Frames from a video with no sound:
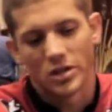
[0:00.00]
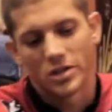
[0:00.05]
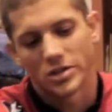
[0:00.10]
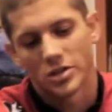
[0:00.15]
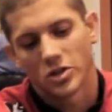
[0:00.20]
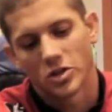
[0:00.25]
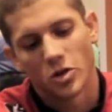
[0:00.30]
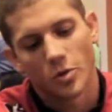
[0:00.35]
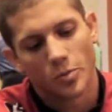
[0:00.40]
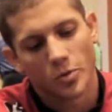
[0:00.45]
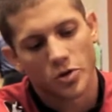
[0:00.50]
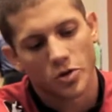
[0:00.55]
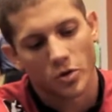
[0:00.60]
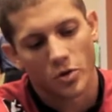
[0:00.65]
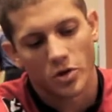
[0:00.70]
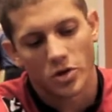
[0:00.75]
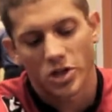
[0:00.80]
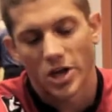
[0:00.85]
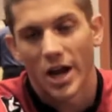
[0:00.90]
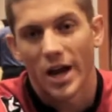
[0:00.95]
it's a super
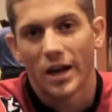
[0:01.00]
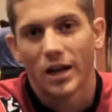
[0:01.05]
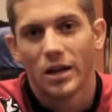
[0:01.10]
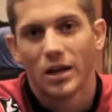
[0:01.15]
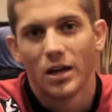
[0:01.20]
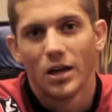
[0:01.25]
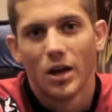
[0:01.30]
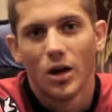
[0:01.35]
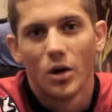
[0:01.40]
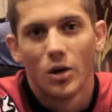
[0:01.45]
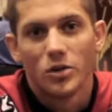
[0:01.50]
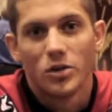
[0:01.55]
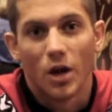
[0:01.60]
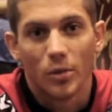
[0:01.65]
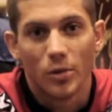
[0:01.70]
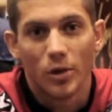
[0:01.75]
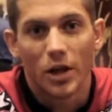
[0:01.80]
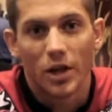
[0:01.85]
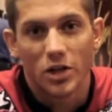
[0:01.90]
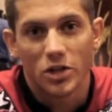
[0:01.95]
short shank,
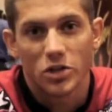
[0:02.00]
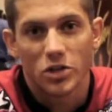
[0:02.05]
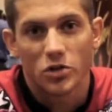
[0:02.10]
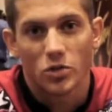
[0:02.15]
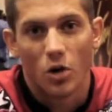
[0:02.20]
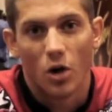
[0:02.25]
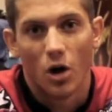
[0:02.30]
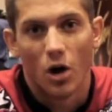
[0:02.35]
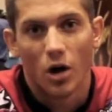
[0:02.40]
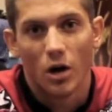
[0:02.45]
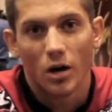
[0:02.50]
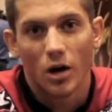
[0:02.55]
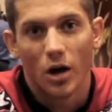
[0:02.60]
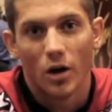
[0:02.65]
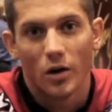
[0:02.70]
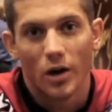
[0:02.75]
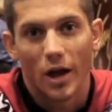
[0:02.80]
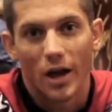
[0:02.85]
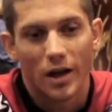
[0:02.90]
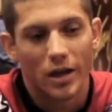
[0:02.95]
double X strong,
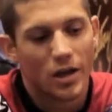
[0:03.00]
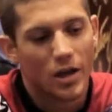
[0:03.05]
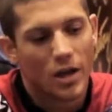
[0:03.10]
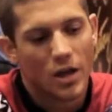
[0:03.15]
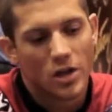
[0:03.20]
okay?